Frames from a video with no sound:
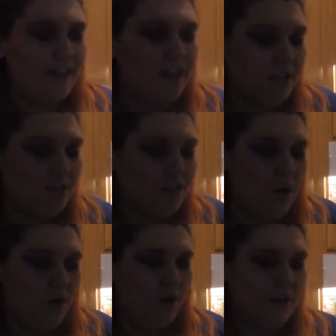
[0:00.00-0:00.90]

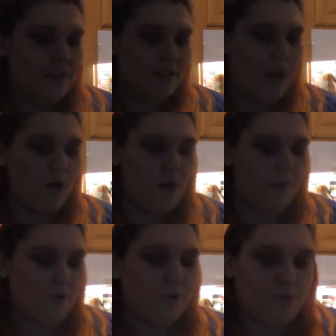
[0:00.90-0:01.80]
So now I'm
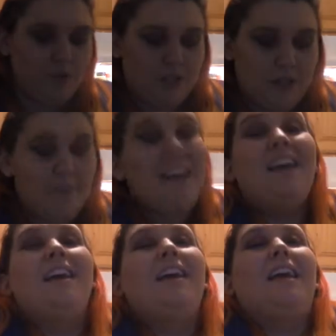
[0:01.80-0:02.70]
going to put them
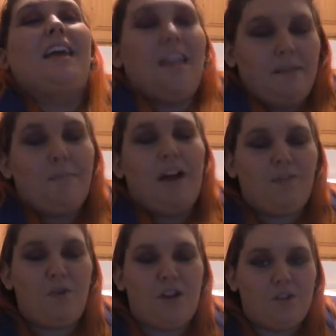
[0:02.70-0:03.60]
in my
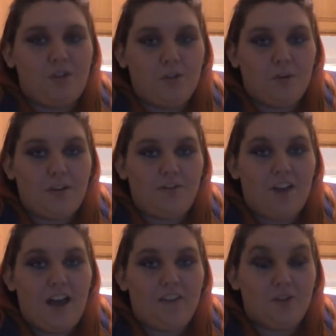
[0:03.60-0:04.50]

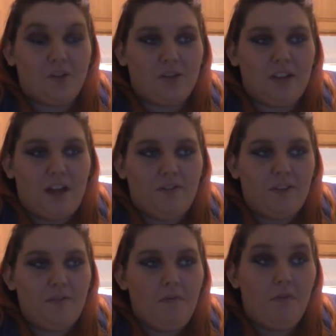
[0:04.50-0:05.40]
425-degree
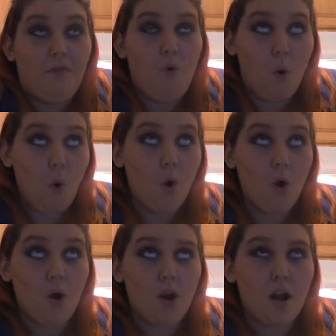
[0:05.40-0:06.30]
oven
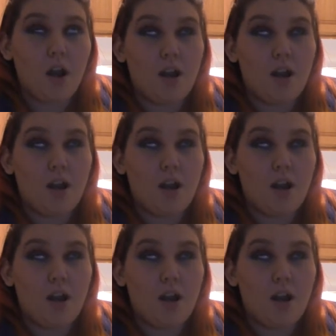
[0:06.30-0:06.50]
for